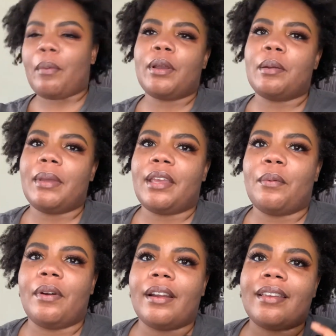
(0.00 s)
we gonna make it
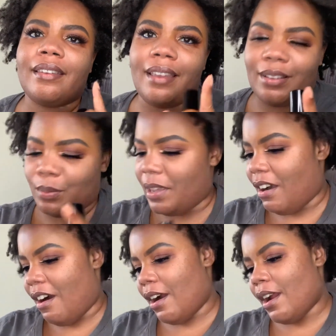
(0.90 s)
work? Yes, we are.